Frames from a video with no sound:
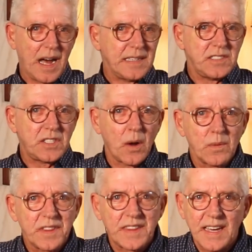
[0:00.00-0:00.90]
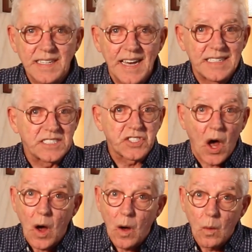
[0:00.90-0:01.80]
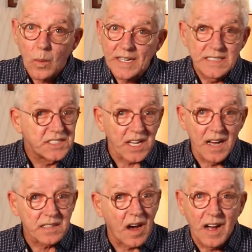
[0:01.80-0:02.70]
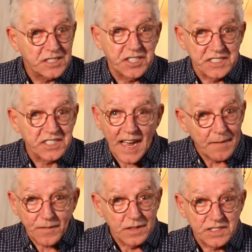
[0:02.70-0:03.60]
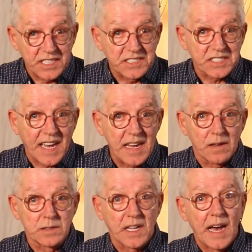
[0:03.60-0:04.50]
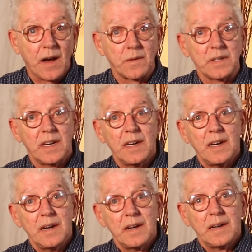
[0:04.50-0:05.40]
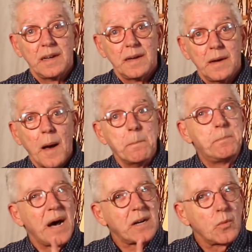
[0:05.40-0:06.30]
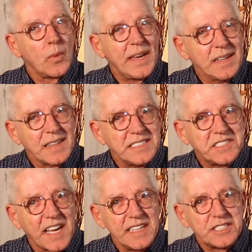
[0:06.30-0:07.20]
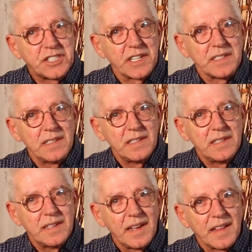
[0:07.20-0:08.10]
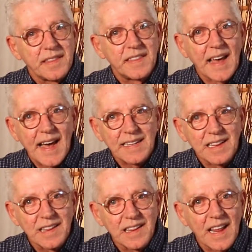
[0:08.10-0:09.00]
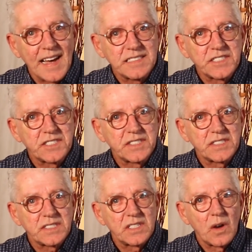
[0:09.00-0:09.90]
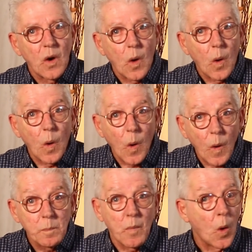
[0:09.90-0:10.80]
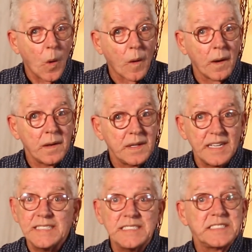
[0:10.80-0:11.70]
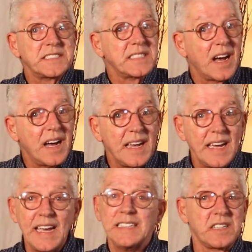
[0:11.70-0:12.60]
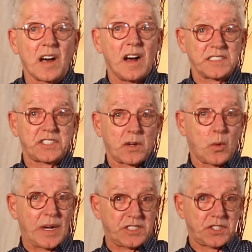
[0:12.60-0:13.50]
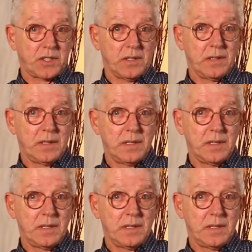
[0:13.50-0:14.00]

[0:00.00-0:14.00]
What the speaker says: I don't think it is always a conscious effort to scale down, but a realization that less or more is inconsequential.